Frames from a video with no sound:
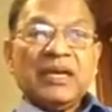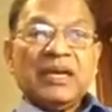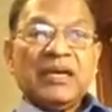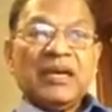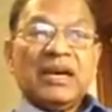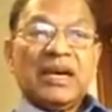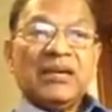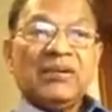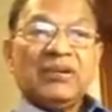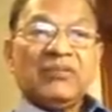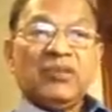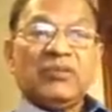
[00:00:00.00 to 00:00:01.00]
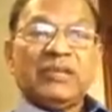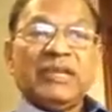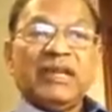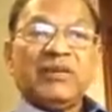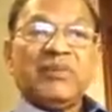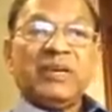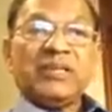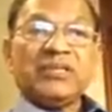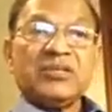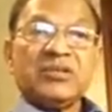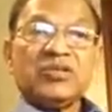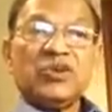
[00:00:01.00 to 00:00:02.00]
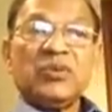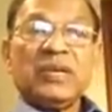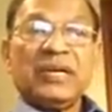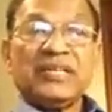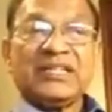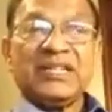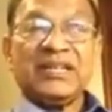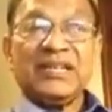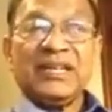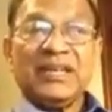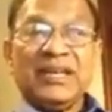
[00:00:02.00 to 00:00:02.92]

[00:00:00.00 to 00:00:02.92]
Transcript: I got involved with Karatbars in October last year.